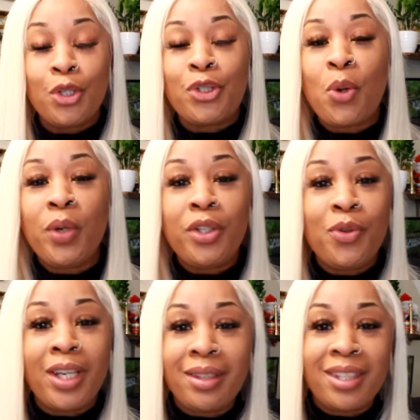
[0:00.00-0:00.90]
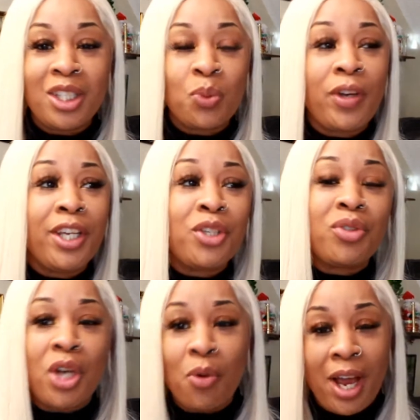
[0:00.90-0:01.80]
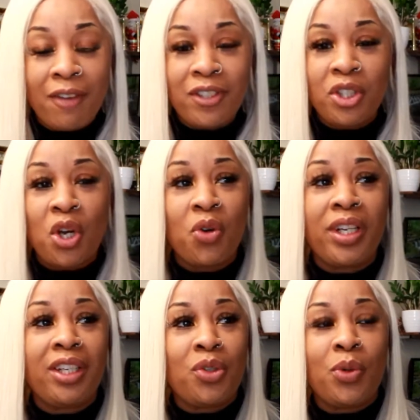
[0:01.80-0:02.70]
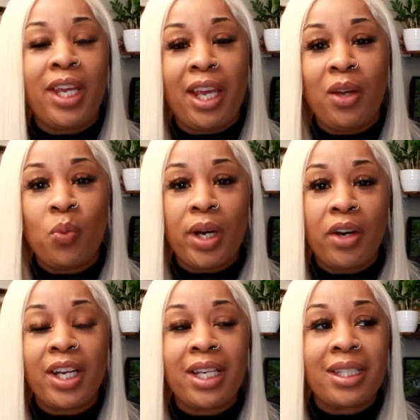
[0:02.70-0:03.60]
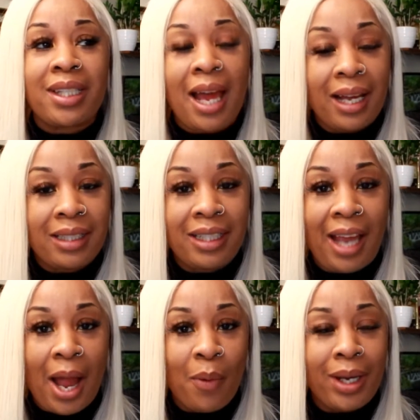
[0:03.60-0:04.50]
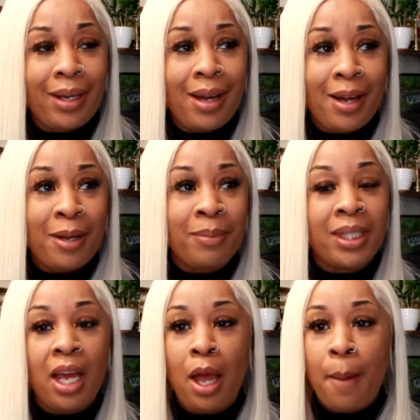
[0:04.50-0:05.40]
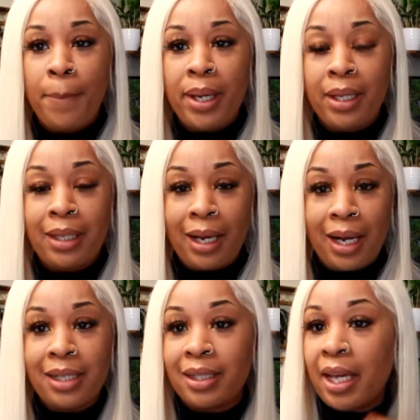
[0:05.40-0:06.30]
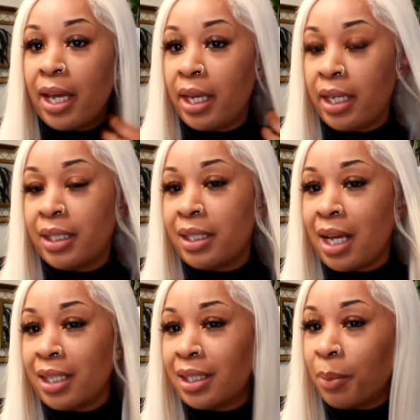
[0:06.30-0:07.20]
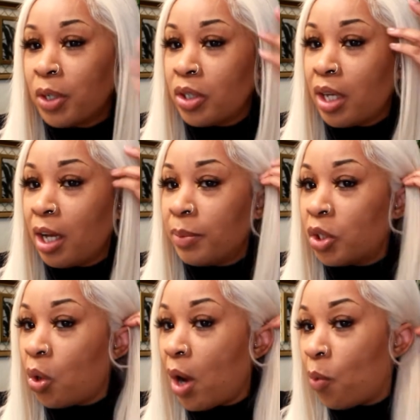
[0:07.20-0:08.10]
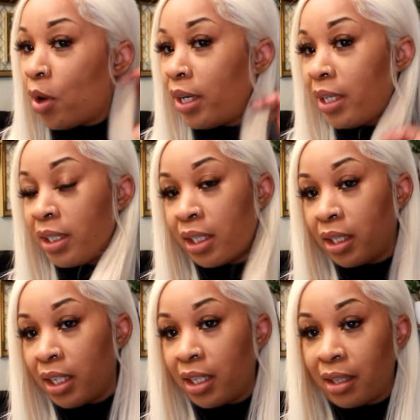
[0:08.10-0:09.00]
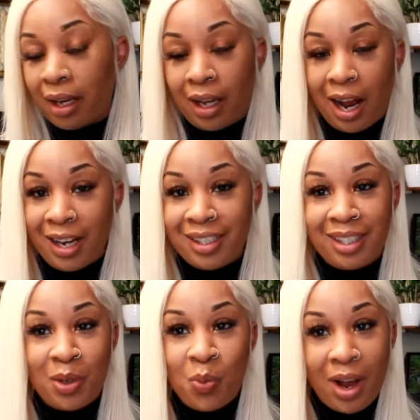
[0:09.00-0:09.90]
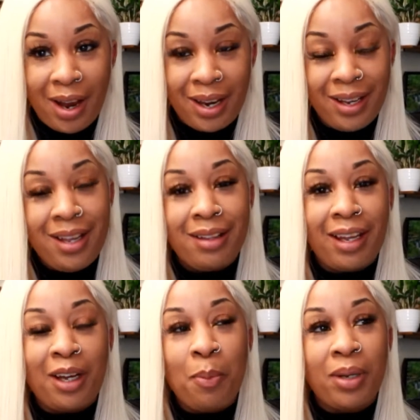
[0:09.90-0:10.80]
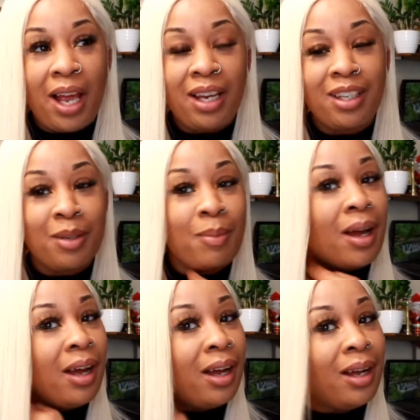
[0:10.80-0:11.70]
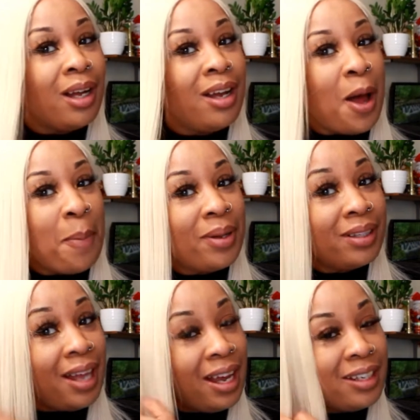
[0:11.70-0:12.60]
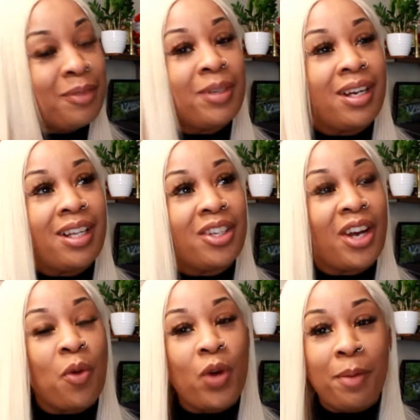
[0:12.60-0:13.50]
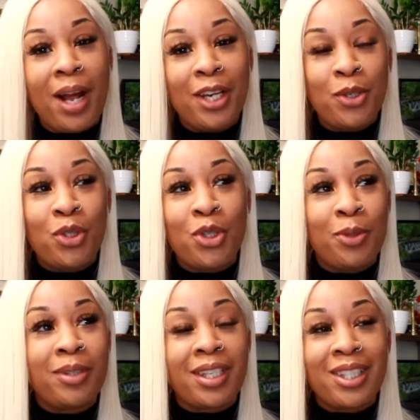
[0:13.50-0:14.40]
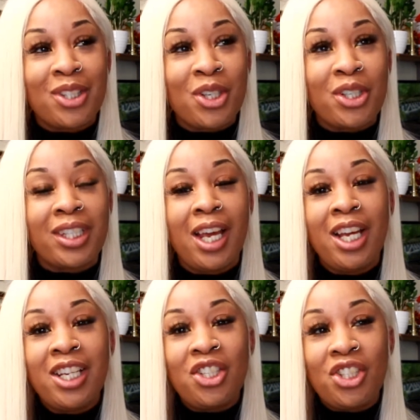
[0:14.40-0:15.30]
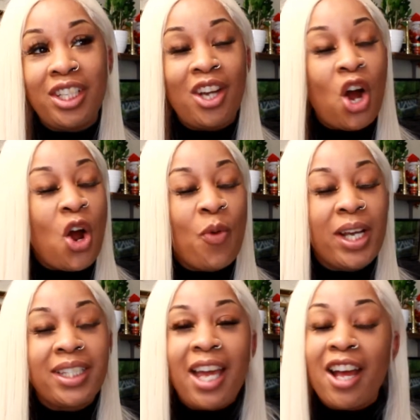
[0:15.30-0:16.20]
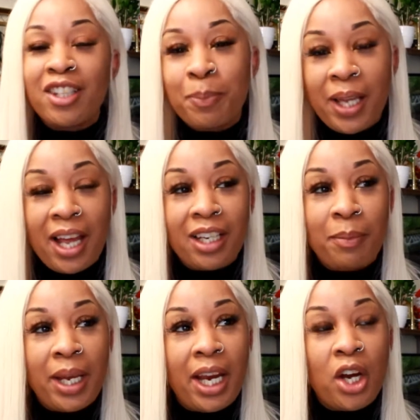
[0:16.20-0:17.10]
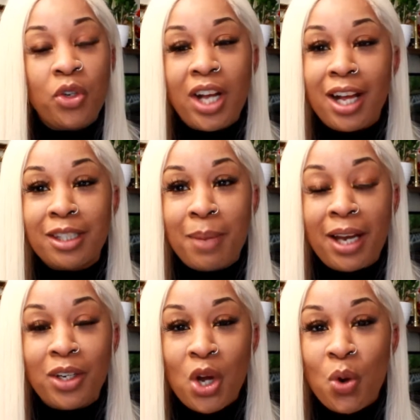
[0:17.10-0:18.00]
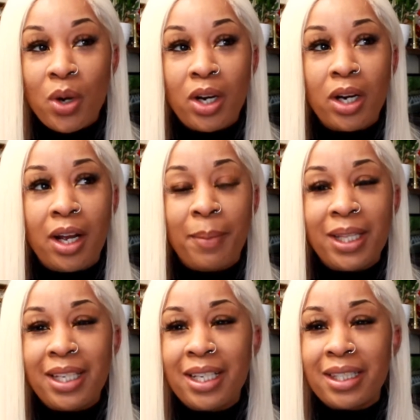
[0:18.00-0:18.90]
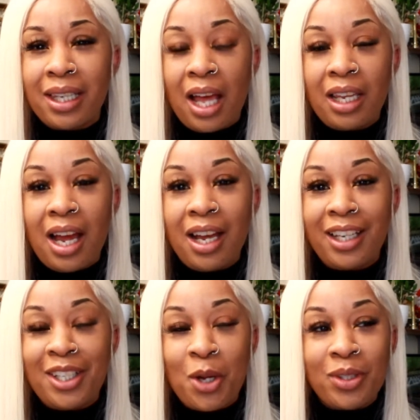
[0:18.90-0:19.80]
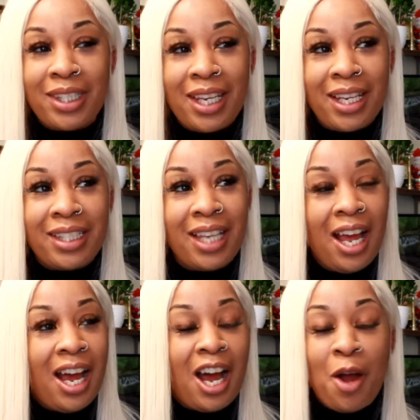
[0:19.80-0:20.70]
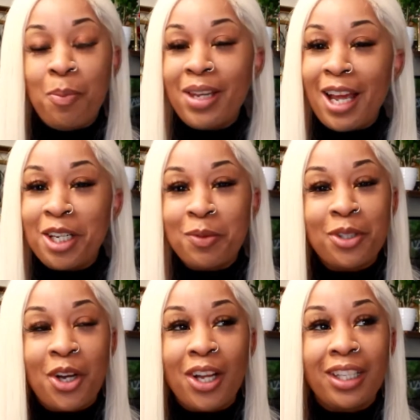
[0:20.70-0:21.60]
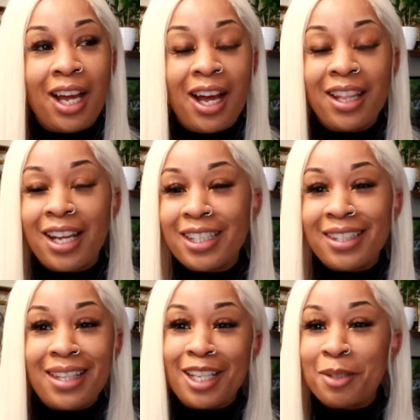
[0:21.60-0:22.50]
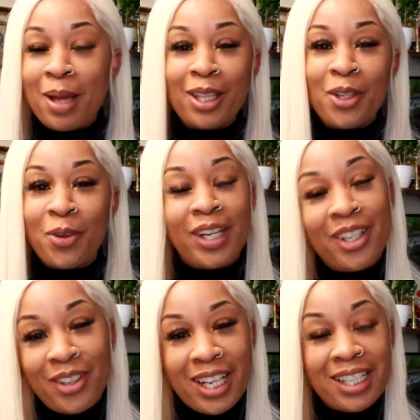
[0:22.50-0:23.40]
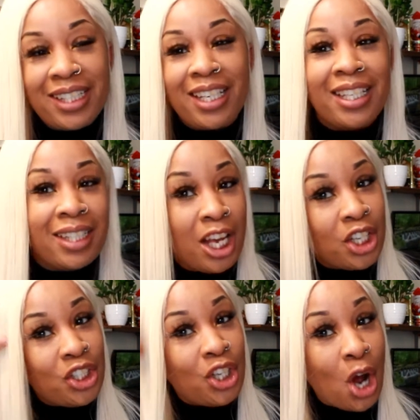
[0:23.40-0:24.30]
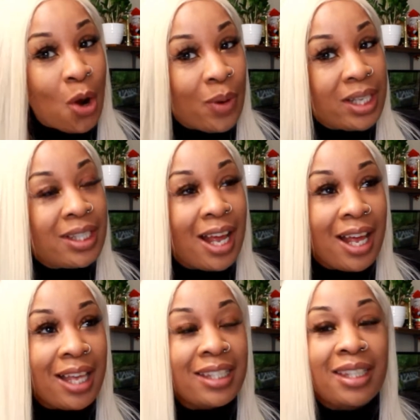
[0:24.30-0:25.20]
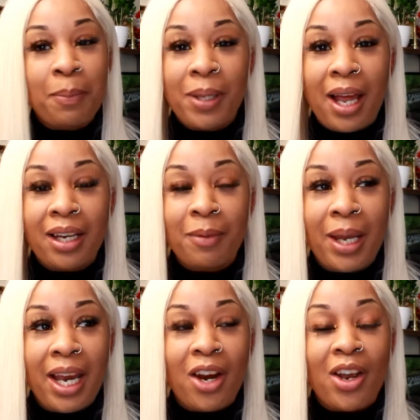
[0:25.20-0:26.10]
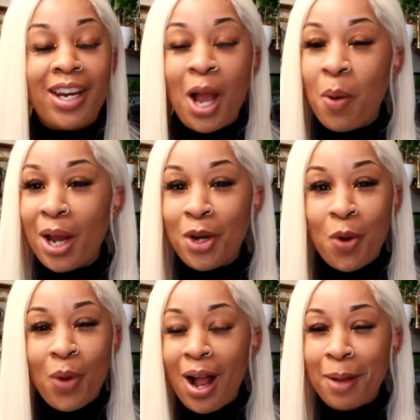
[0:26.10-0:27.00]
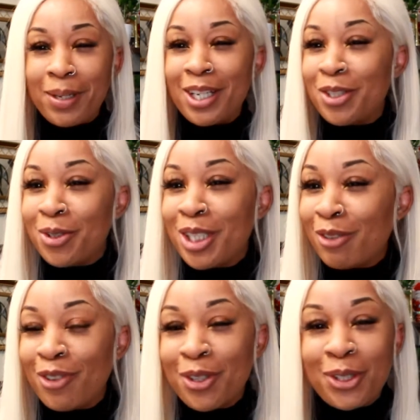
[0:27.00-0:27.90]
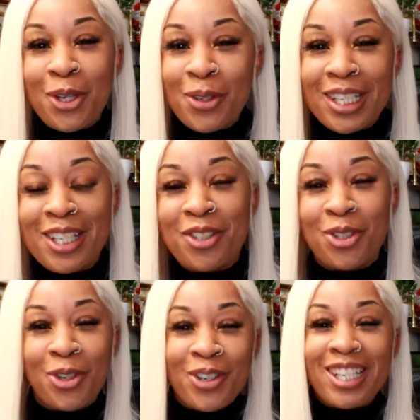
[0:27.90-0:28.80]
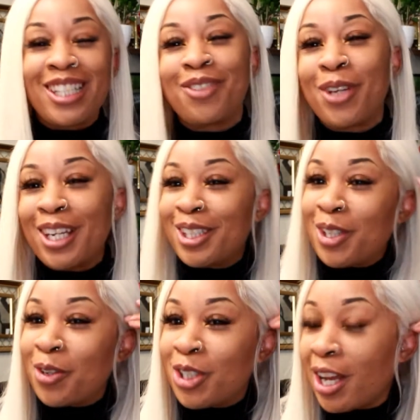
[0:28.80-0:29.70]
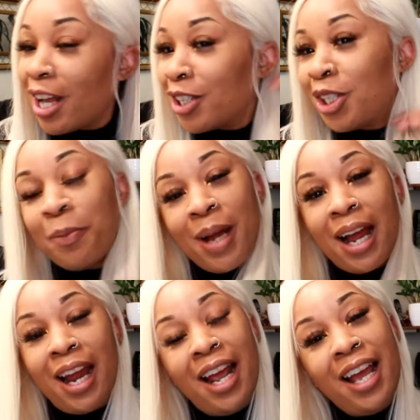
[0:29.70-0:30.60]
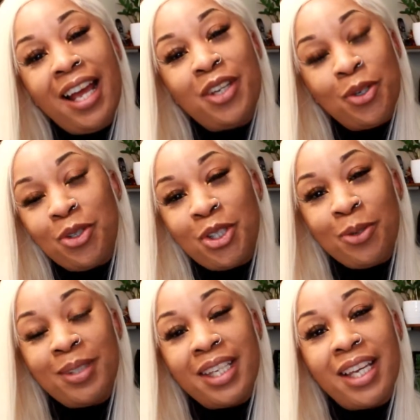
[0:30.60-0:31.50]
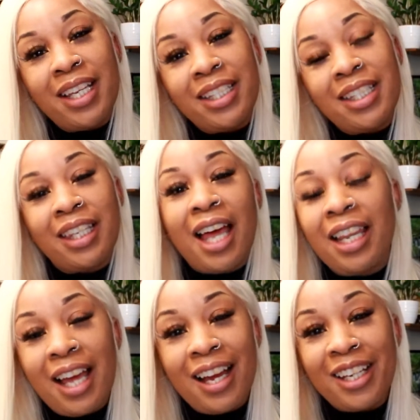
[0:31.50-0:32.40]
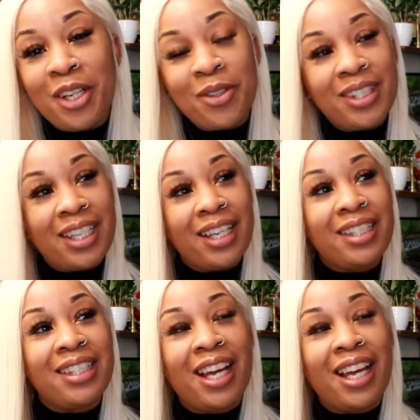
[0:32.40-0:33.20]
So when you get this wig, you don't have to tone it. You can wear it exactly how it comes. But like I said, it's not summertime, so I wanted it to look like an icy white, like a platinum, uh, a platinum color. And one of my YouTube sisters, she always has platinum hair. You guys might know her. Um, I think it's Lala Honey oh six, um, Platinum Doll La. That's that's my little internet sis. She always has the platinum hair, and now I know why, because you just feel so luxurious with it. So shout out to my YouTube sis Lala Honey oh six.